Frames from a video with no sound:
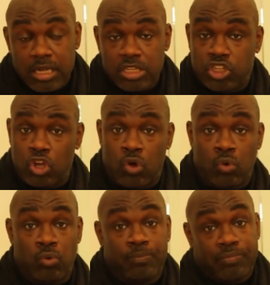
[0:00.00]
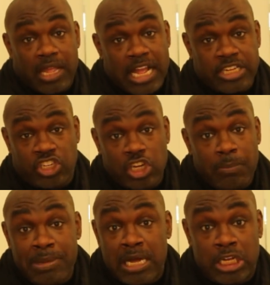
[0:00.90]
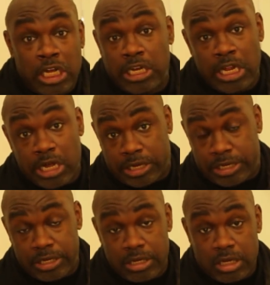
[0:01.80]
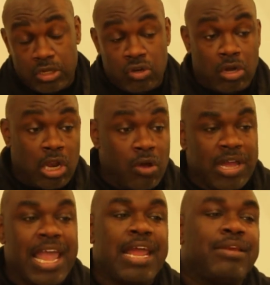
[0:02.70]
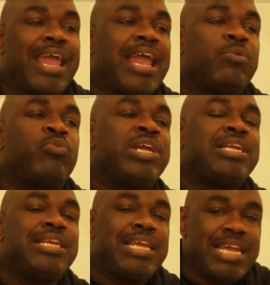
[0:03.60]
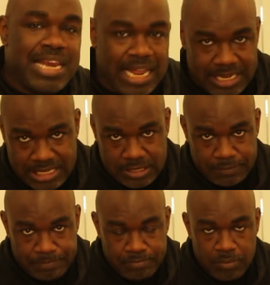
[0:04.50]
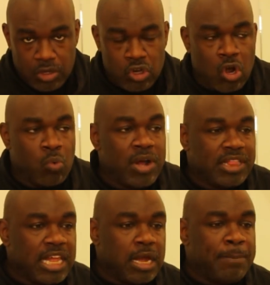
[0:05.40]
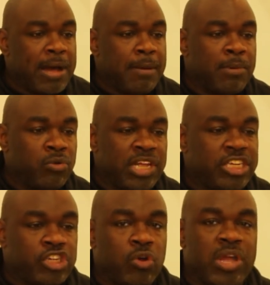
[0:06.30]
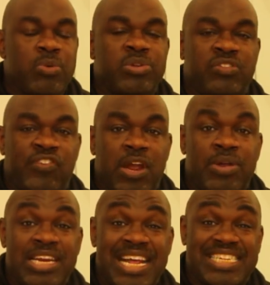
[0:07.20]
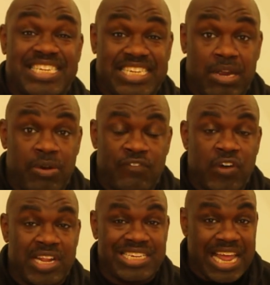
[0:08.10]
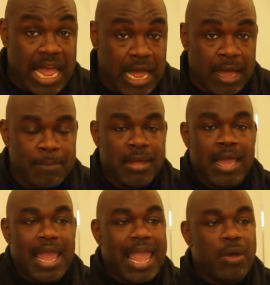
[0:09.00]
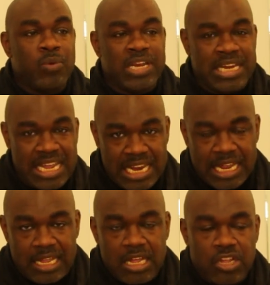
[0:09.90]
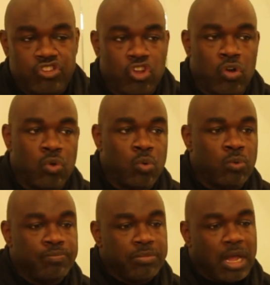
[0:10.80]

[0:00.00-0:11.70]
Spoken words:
so it should be a good look, you know. And we need it. You know, one thing about Monique's show, it was very necessary for the time, and we need it. So